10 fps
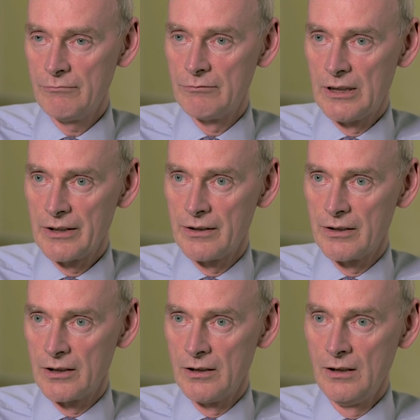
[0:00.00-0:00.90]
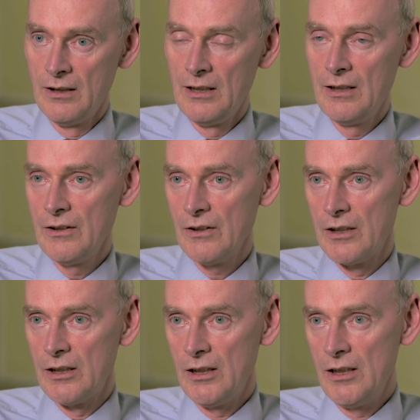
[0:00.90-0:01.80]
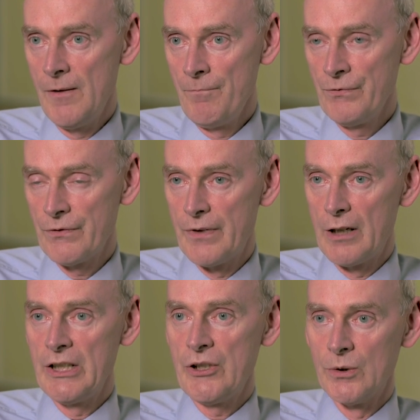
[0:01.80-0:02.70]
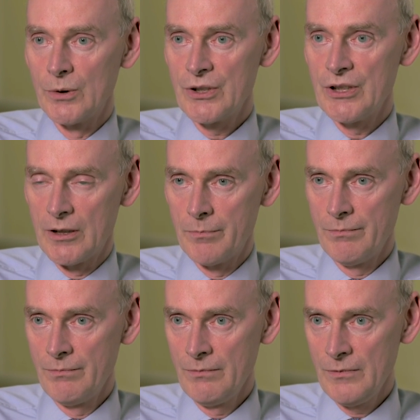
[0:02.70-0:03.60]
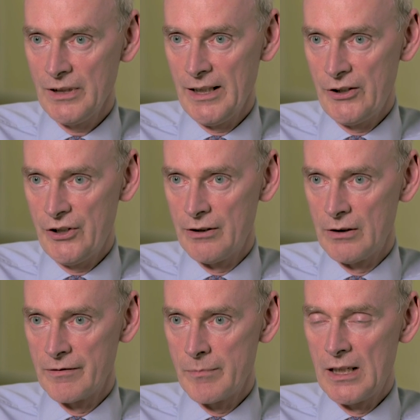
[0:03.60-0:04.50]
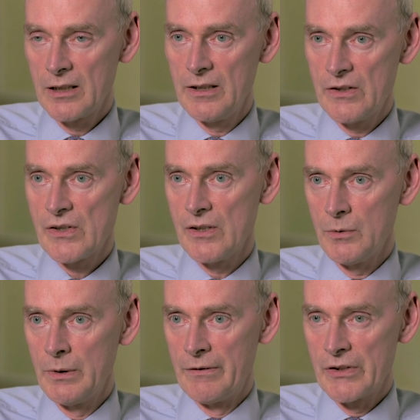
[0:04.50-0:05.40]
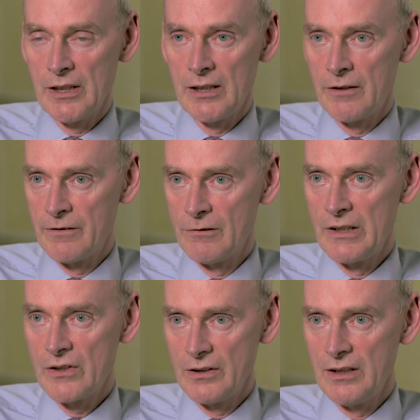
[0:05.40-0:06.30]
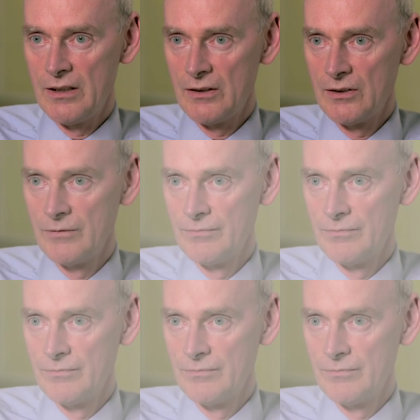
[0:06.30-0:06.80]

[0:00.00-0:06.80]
rather than the very short-term nature of markets that we've seen over recent years.